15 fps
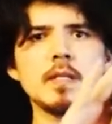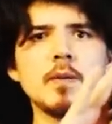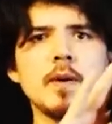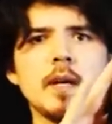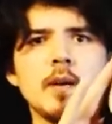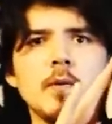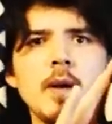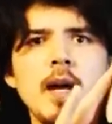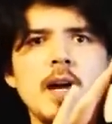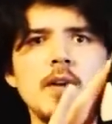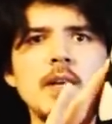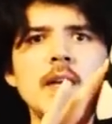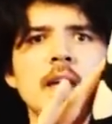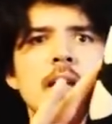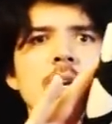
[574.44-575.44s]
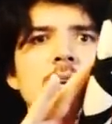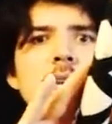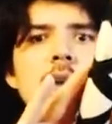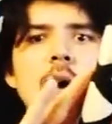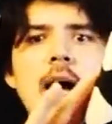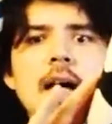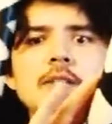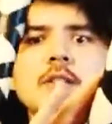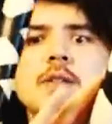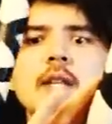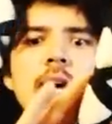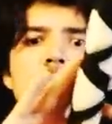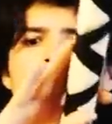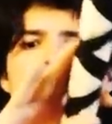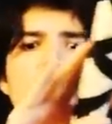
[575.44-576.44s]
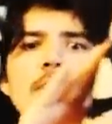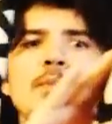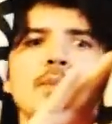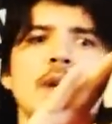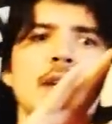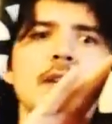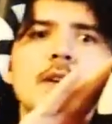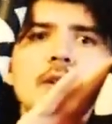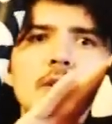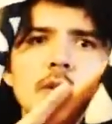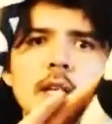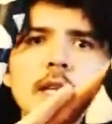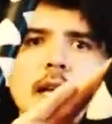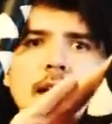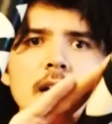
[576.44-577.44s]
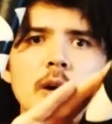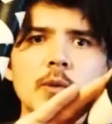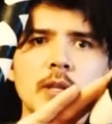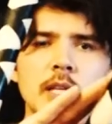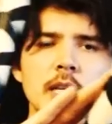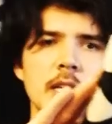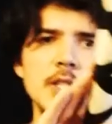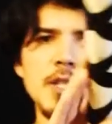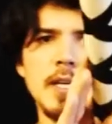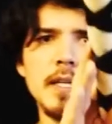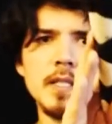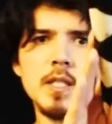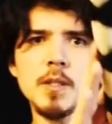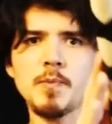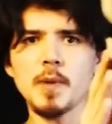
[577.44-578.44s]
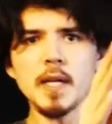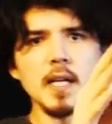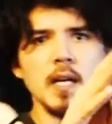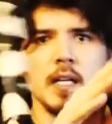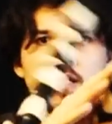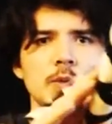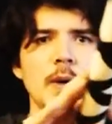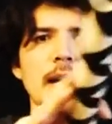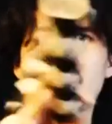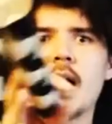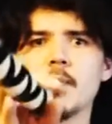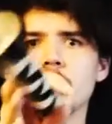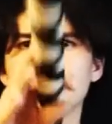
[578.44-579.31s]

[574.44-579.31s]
is going around. Now as you let go, you can only let go when the nunchuck is spinning on its way out